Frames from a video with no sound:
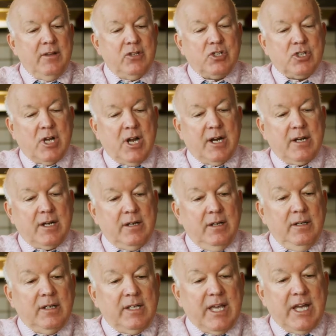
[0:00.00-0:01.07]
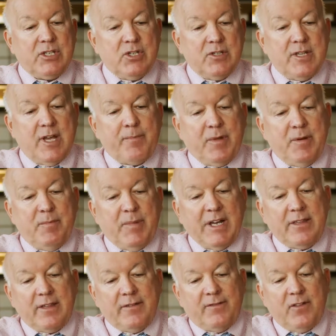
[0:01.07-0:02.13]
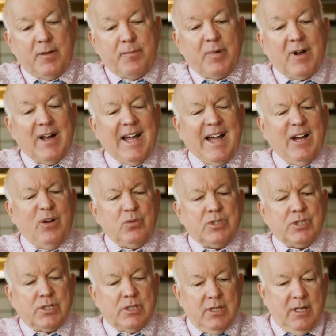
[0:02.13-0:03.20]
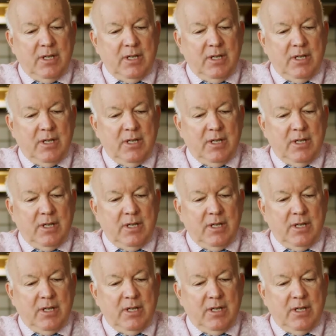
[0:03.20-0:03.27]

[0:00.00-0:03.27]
The shark catches up and bites a flipper. Ouch!